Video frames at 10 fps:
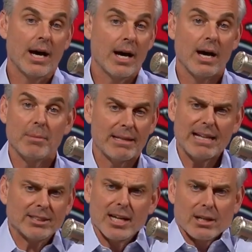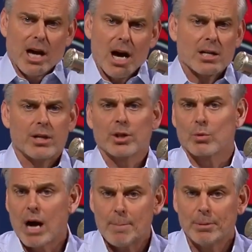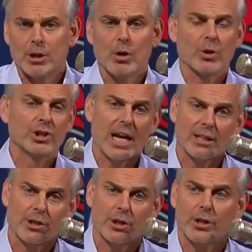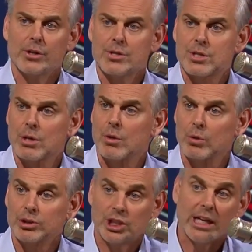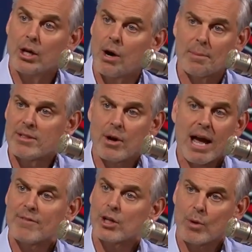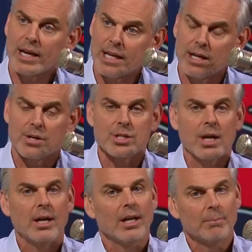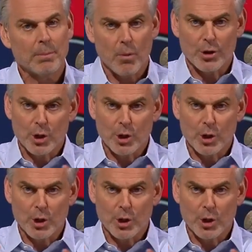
And that's not a knock on Garoppolo or Jalen Hurts or Geno. I mean, they're having great years. But, boy,